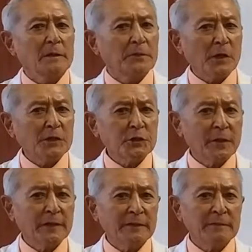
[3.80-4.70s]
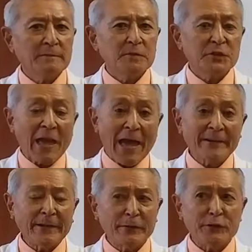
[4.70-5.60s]
Are you frustrated,
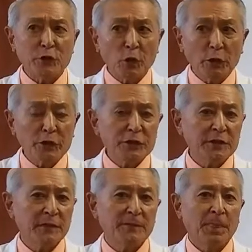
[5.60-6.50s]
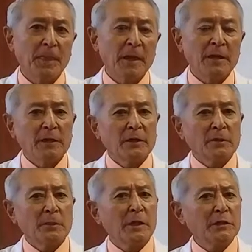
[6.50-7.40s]
sad, and discouraged
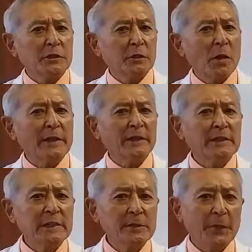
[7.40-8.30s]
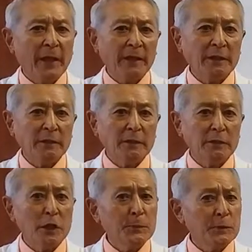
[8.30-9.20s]
because your chronic knee pain
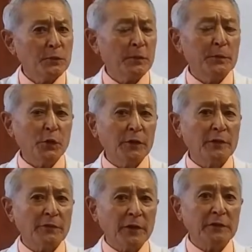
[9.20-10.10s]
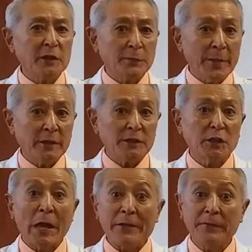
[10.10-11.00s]
keeps you from doing the things that
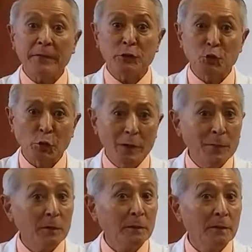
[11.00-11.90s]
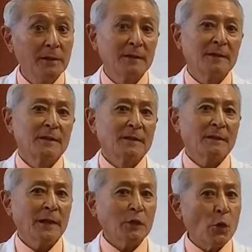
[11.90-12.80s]
makes life enjoyable,
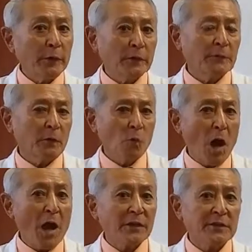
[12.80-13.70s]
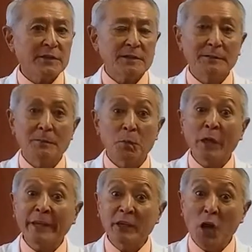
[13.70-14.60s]
like going for walks,
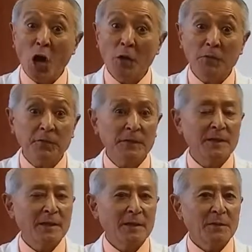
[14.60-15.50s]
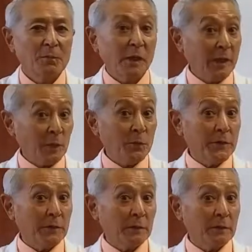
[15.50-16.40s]
playing golf, playing
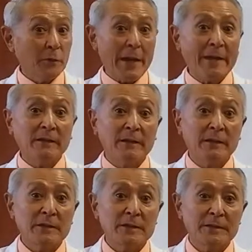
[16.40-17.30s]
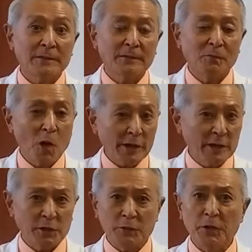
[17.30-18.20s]
with your grandkids,
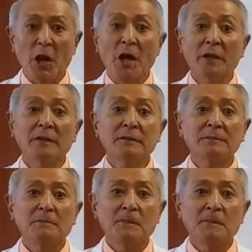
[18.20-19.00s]
walking your dog?